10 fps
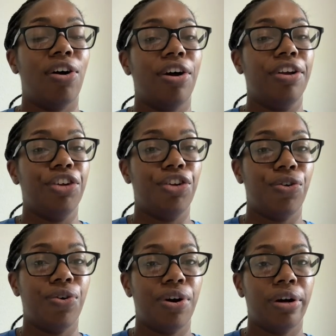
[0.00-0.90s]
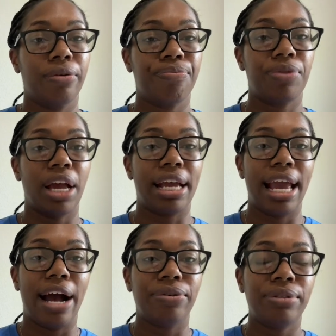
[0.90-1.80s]
on your
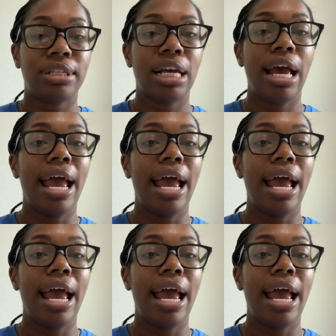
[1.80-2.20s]
accounts.